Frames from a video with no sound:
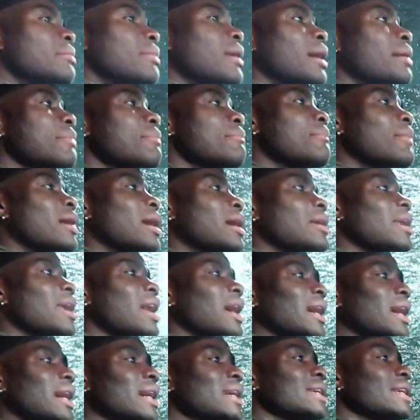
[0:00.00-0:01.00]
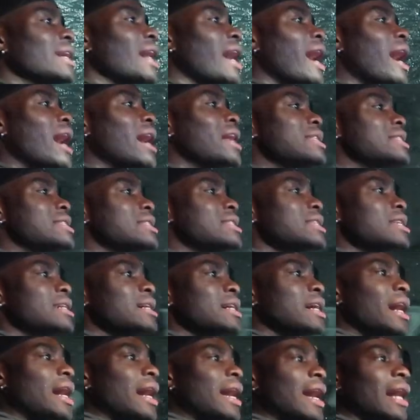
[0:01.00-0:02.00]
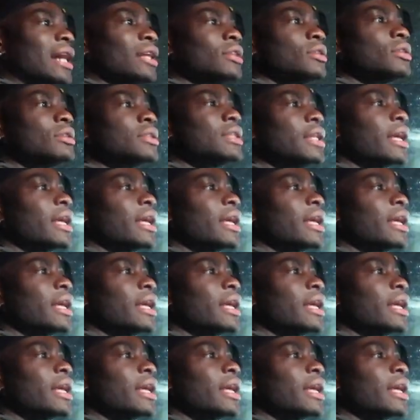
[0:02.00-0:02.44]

Man bad like a yards. I had to